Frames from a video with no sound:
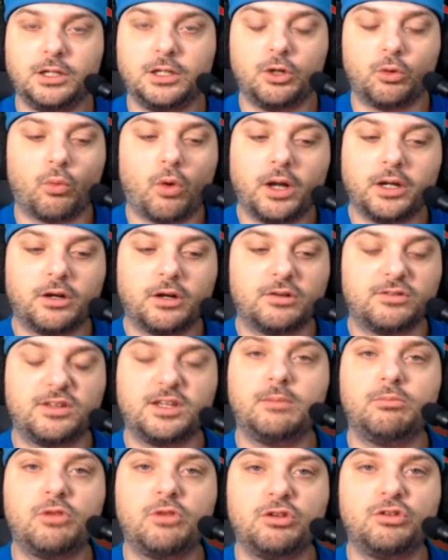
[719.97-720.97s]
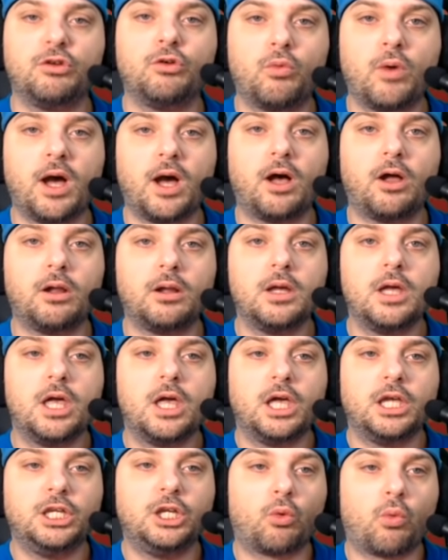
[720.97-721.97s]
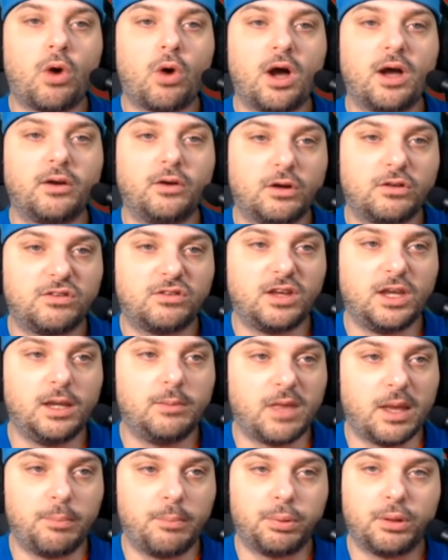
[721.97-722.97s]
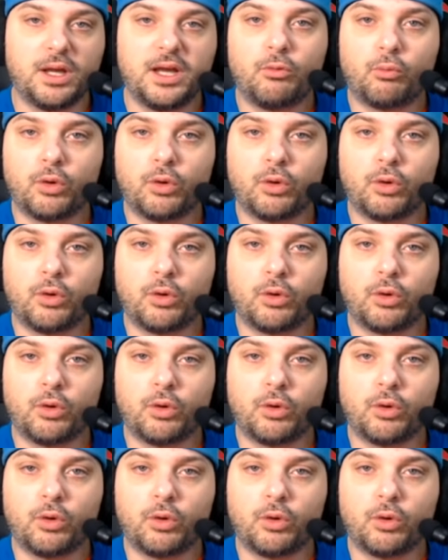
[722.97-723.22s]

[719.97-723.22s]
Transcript: You want your team to do well. You want your team, they played